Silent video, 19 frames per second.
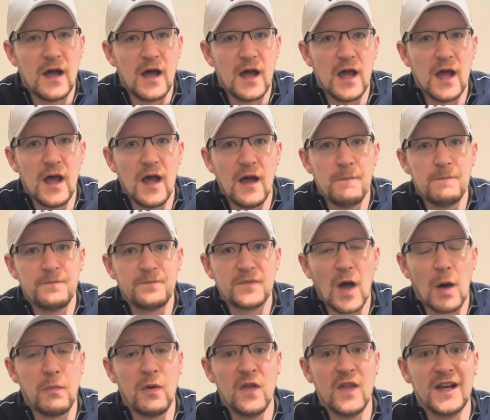Um,
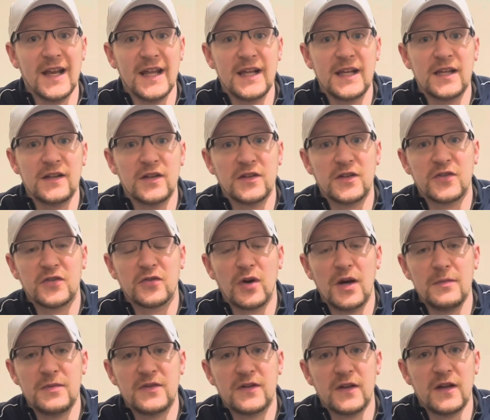I'll put the link in the
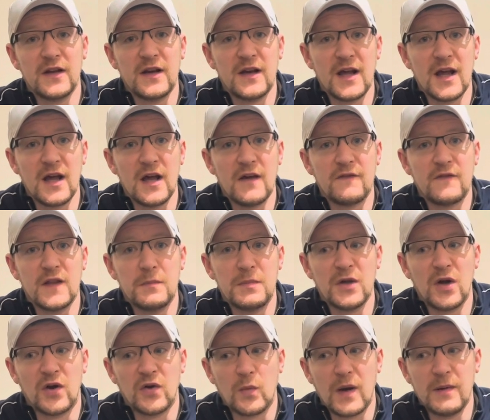description uh, for the
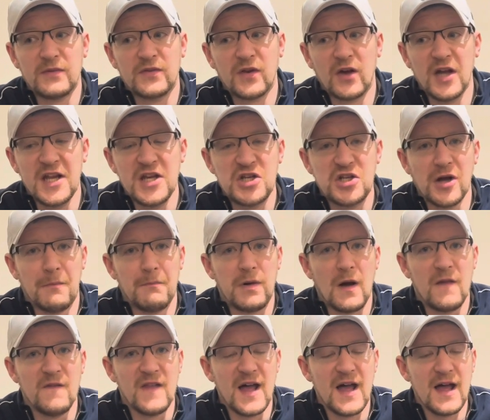Beyond website. Jump
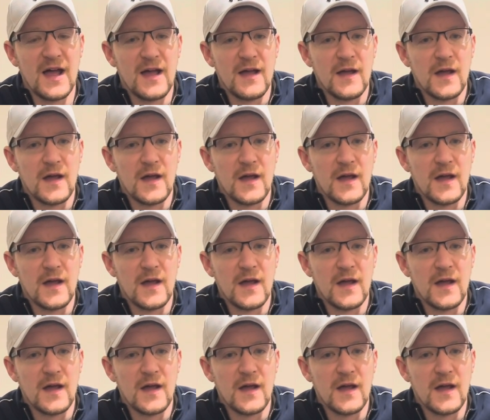on there.